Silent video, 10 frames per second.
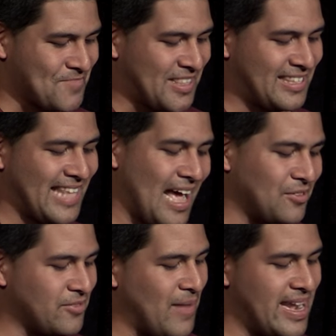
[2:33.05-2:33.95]
to the
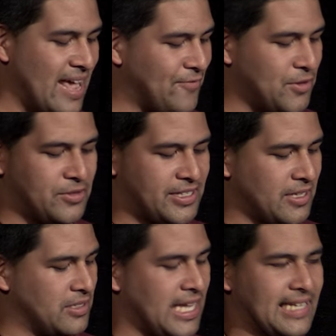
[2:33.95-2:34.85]
sounds of my nephews
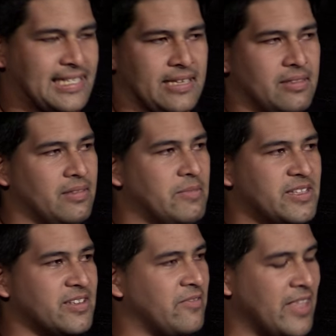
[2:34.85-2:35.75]
still testing the
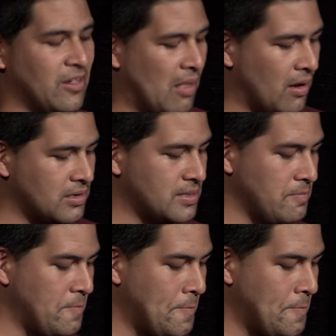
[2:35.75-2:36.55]
limits of their lungs,